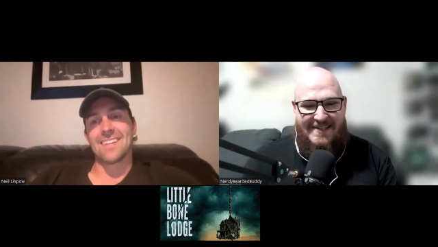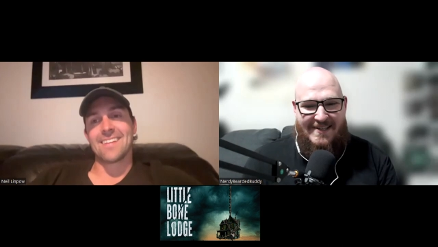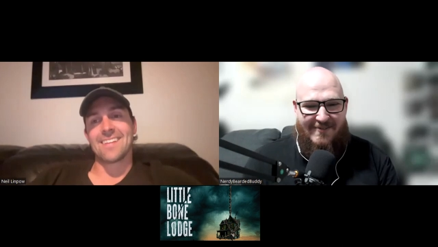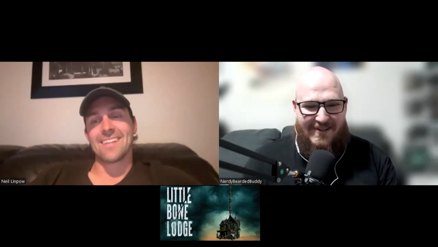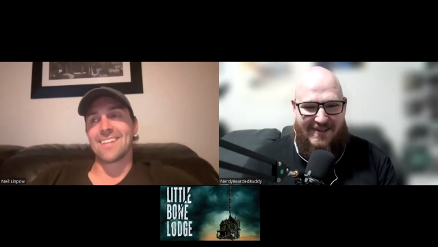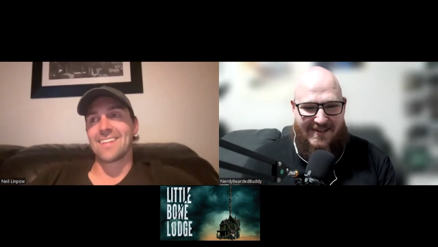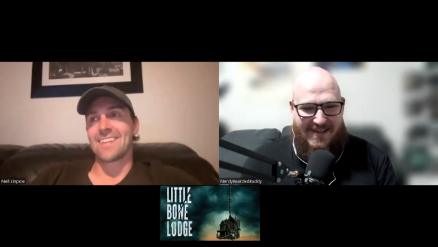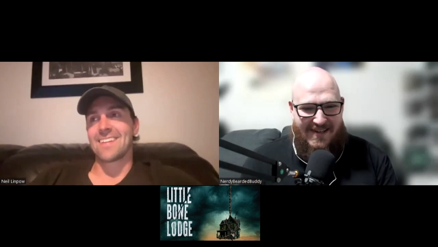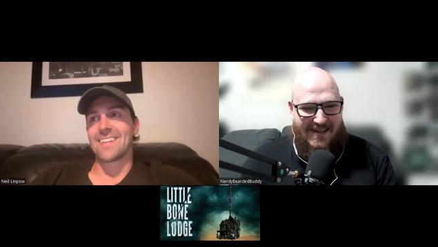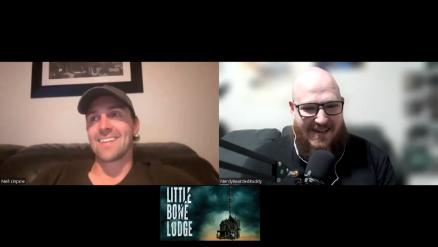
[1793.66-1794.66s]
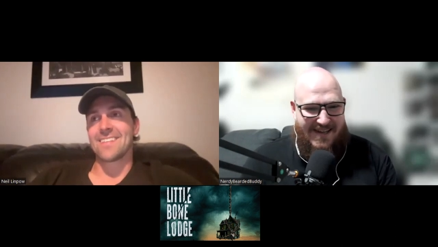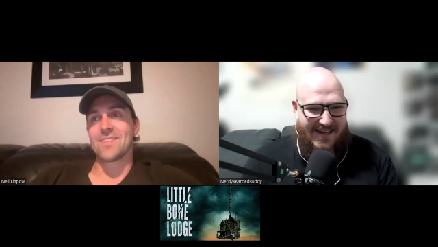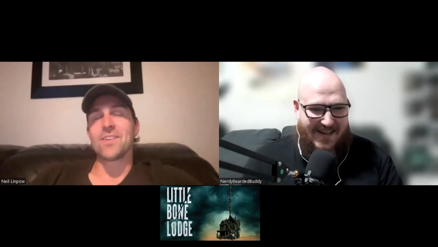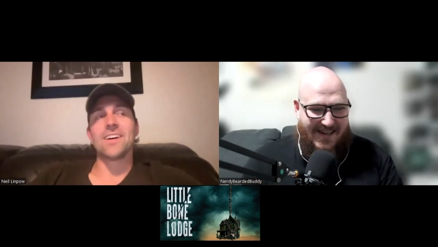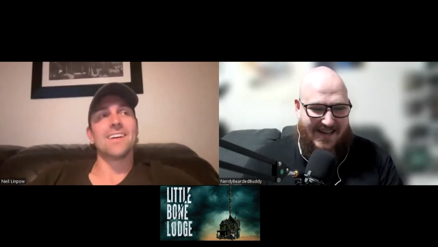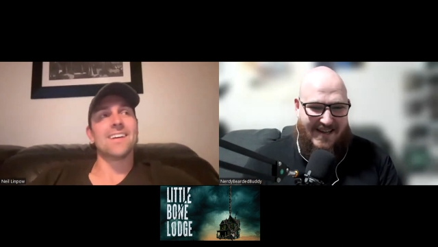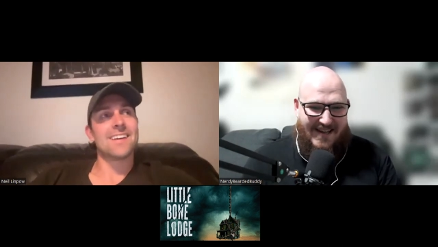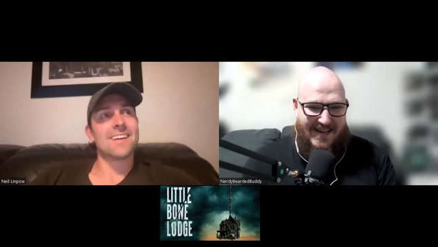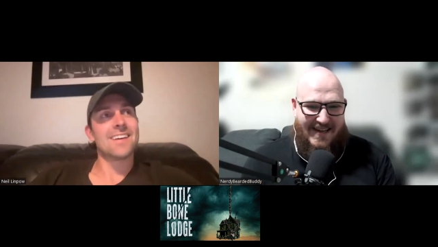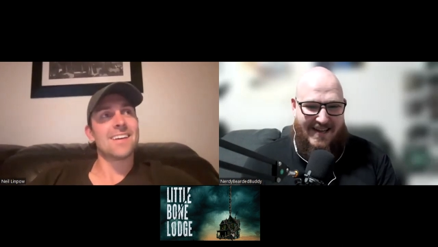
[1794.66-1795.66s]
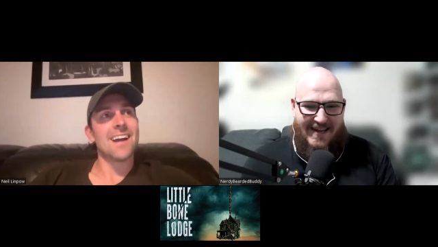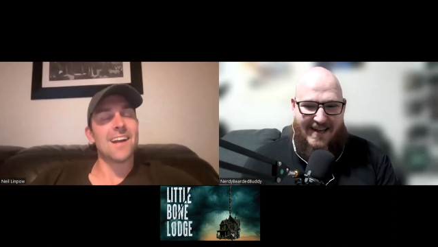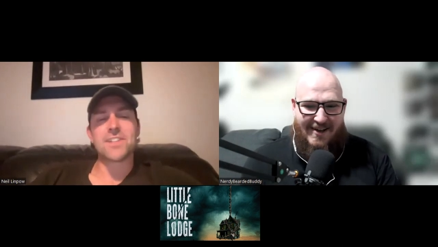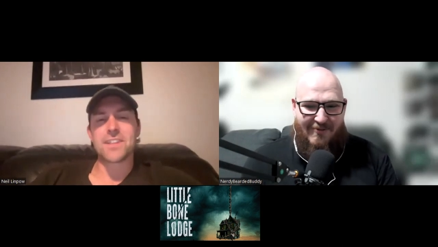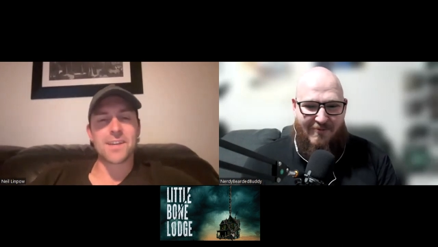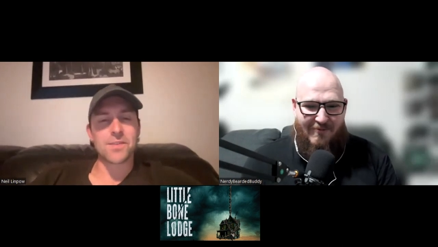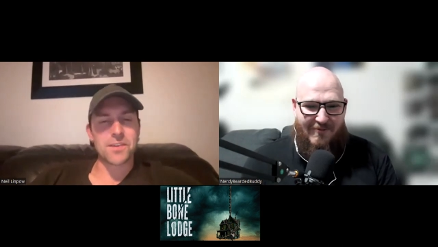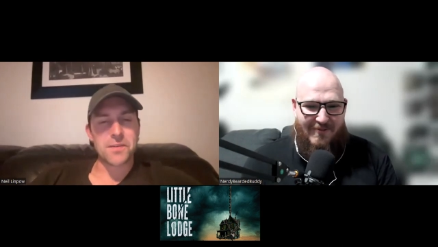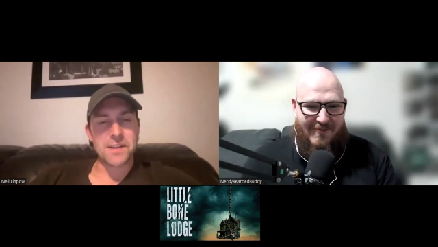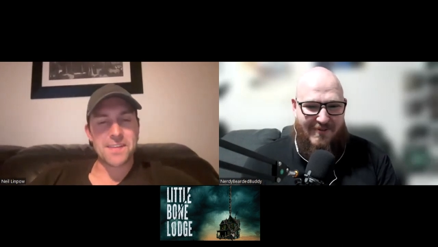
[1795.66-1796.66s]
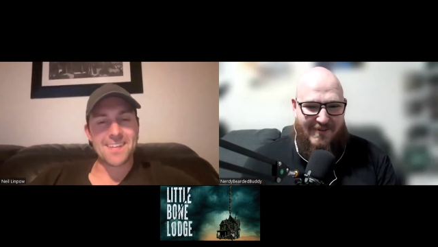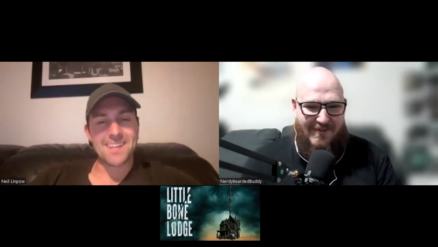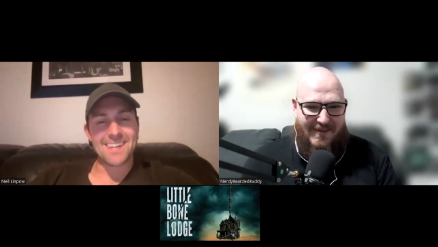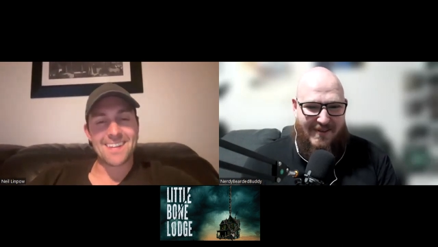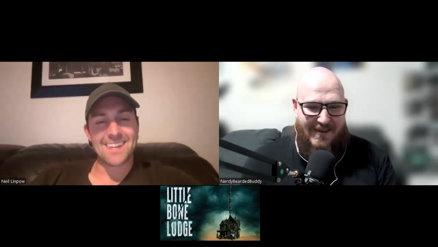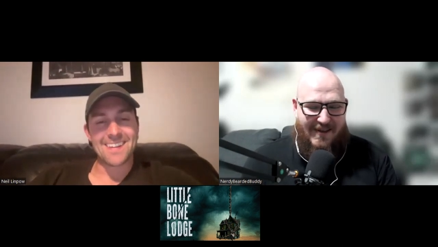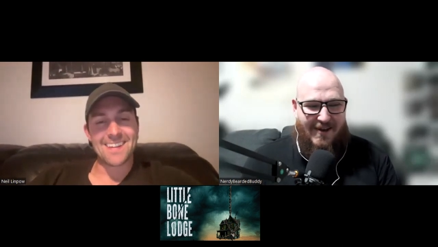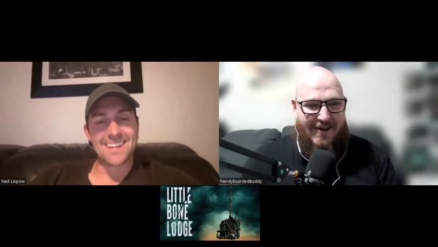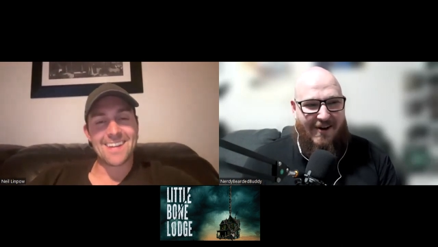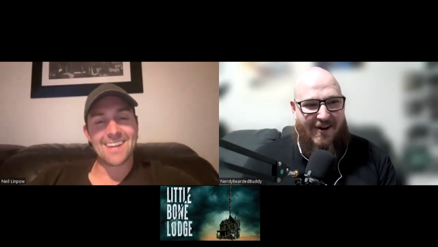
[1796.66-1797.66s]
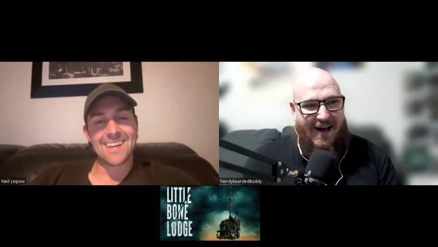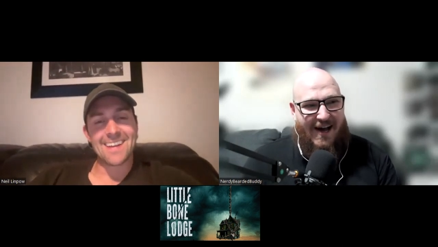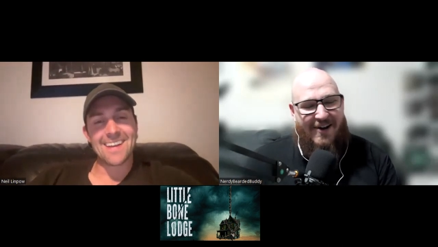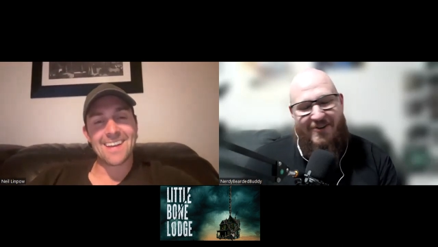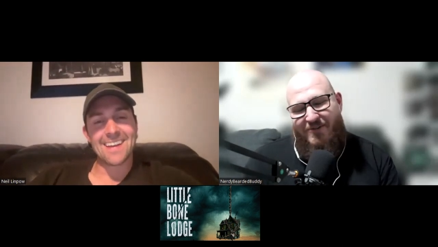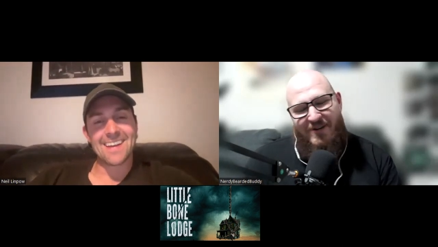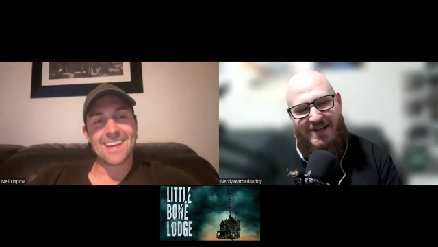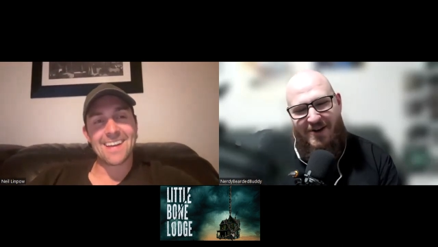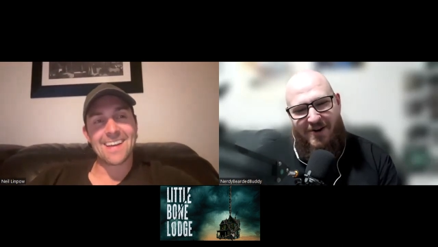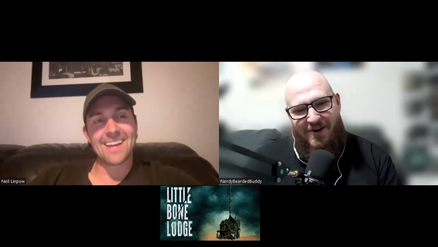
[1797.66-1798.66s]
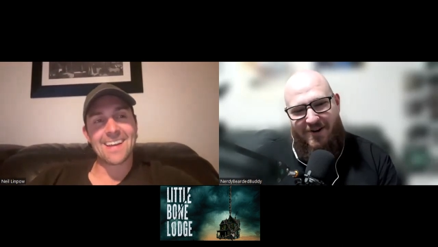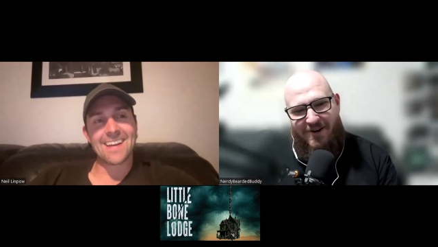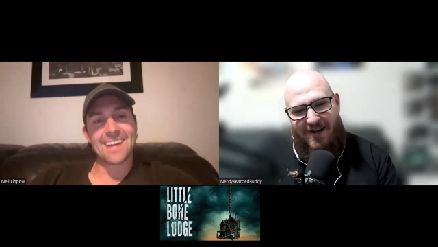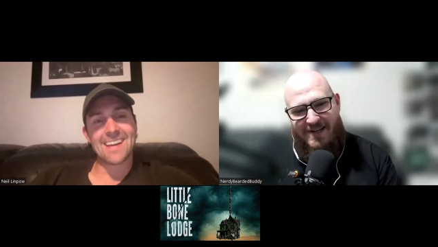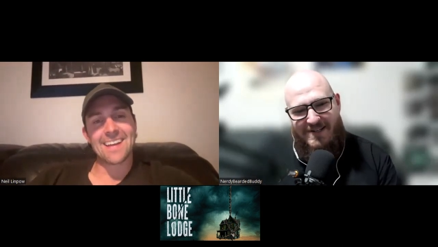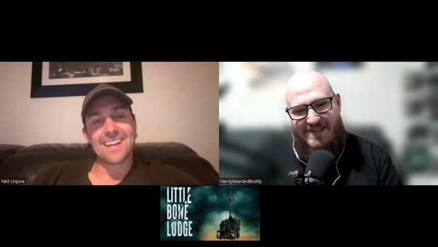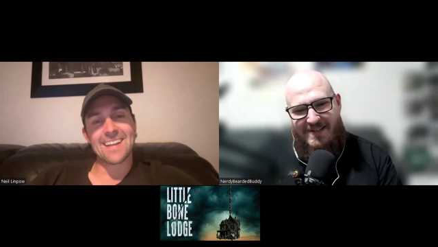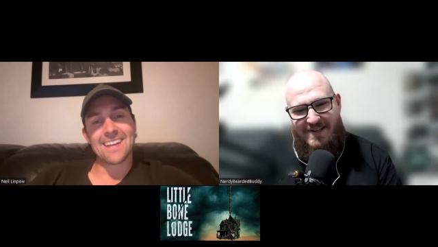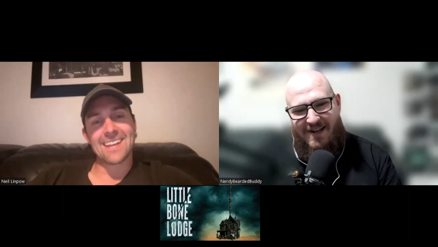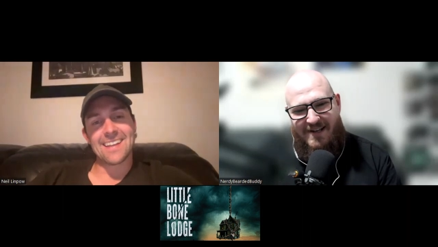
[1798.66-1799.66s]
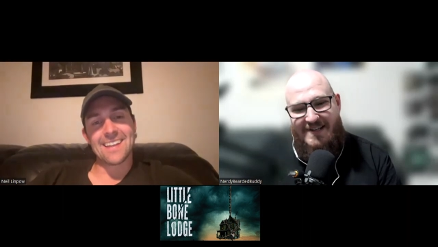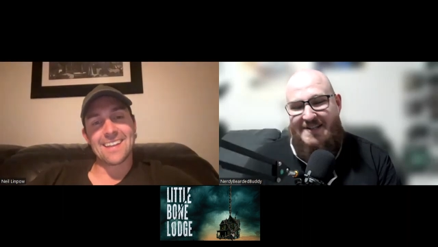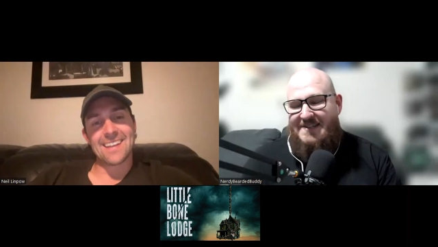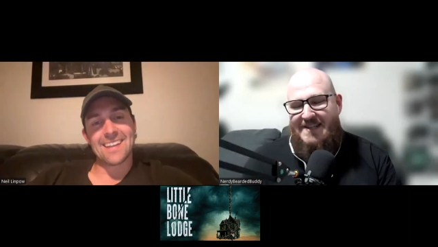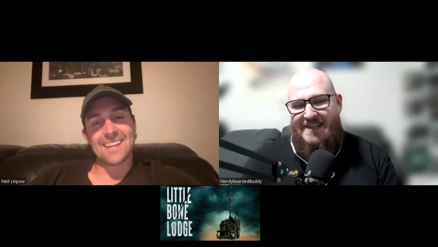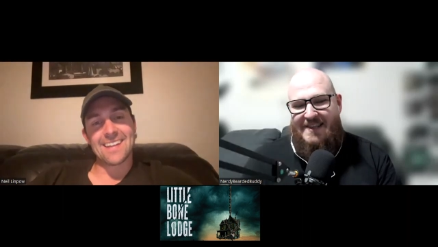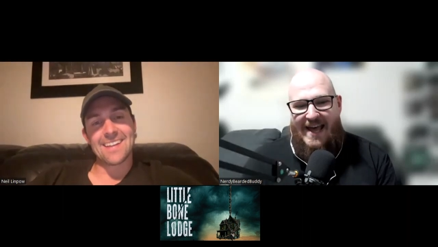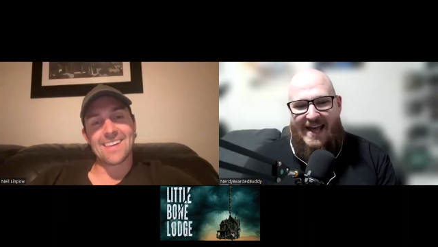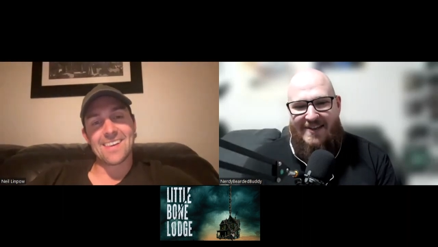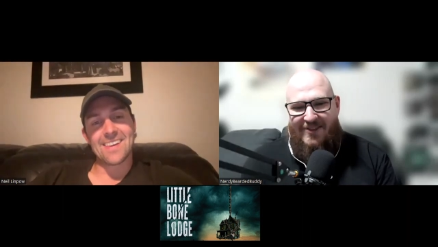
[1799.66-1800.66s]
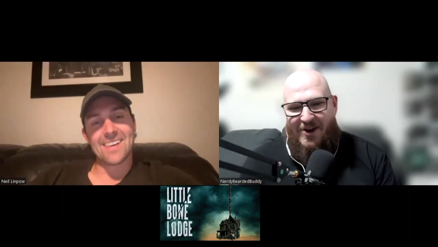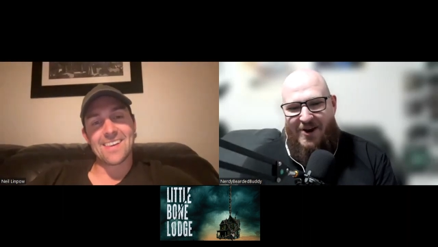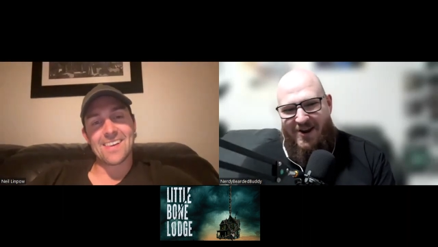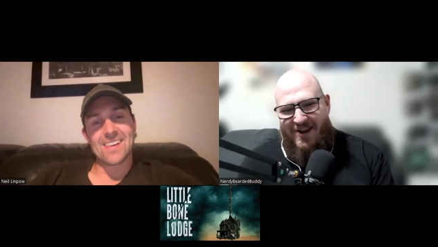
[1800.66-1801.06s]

Speaker 1: see it coming.
Speaker 2: Right. How did you um, think it um, was going to end?
Speaker 1: I don't really know. I just I didn't see that though,